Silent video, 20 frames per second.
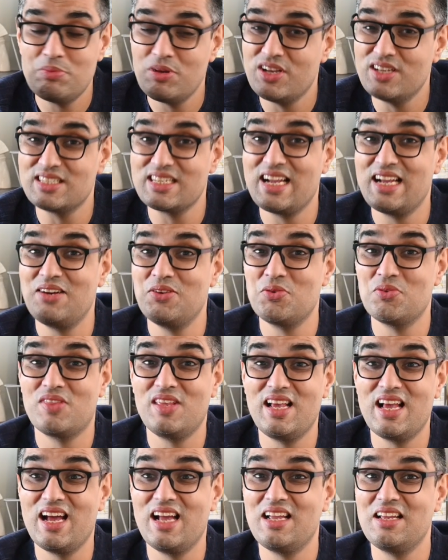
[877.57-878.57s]
because I don't
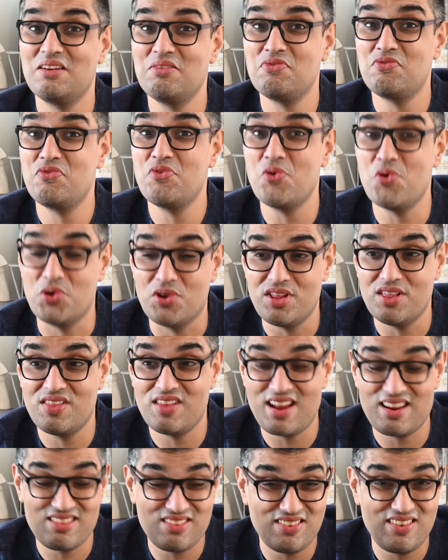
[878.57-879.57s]
think I can afford
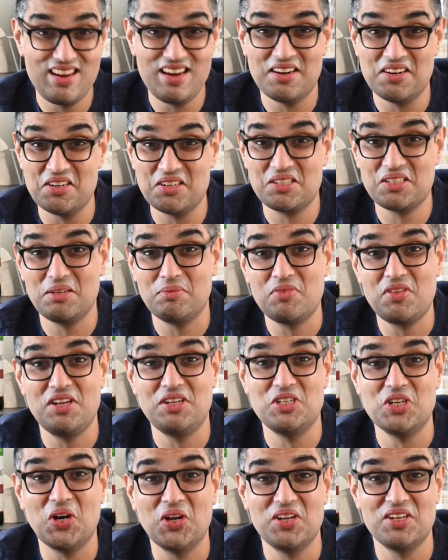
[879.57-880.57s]
that 300
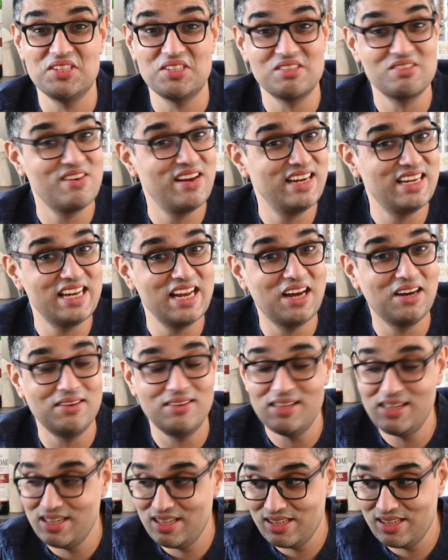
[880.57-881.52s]
something dollars right now.